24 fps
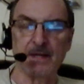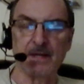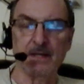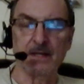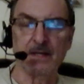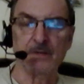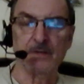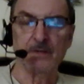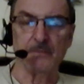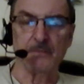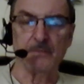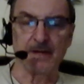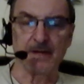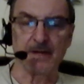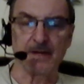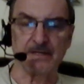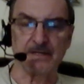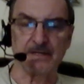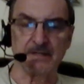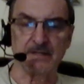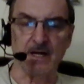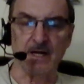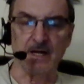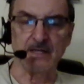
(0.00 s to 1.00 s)

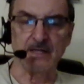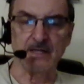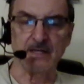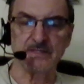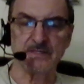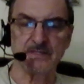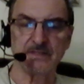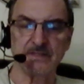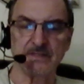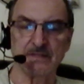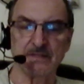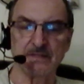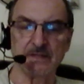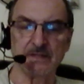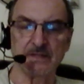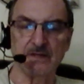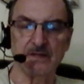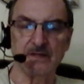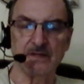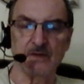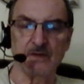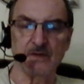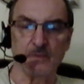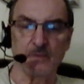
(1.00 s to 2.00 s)
Recognize
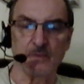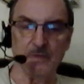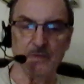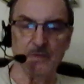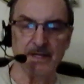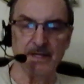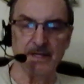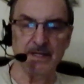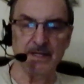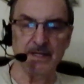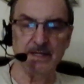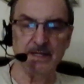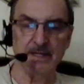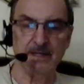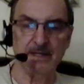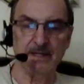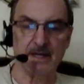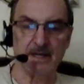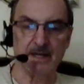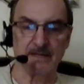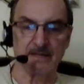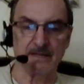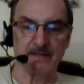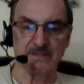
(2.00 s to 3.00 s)
we,
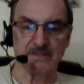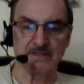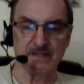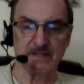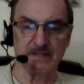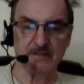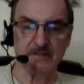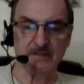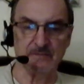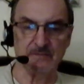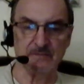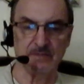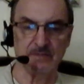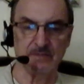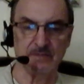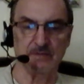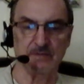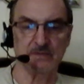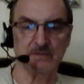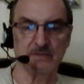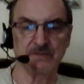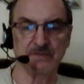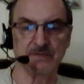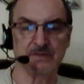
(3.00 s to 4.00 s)
as the
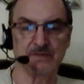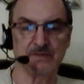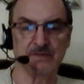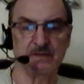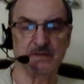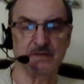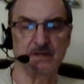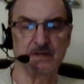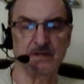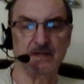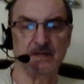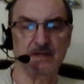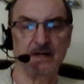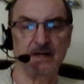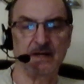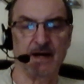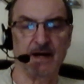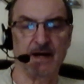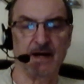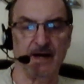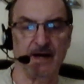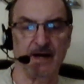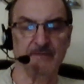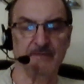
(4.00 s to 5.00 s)
individuals, have
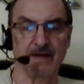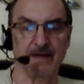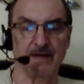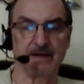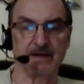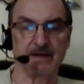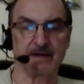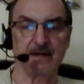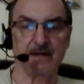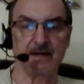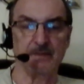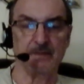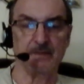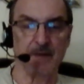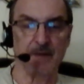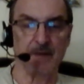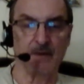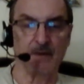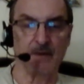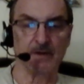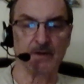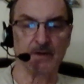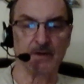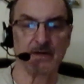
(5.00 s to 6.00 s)
that kind of
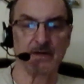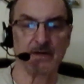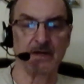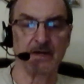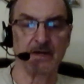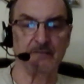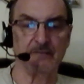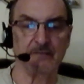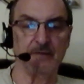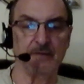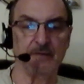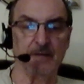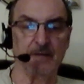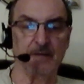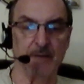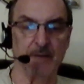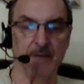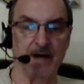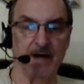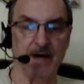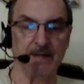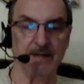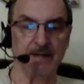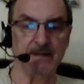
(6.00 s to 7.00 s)
power if we
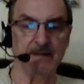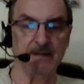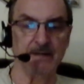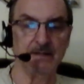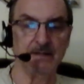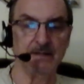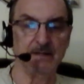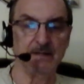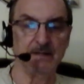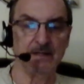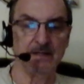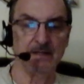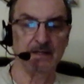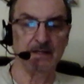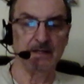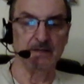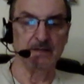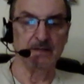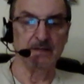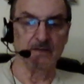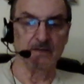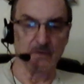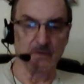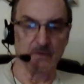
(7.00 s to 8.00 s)
abide in the
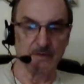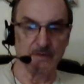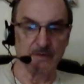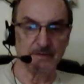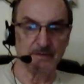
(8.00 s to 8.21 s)
Lord.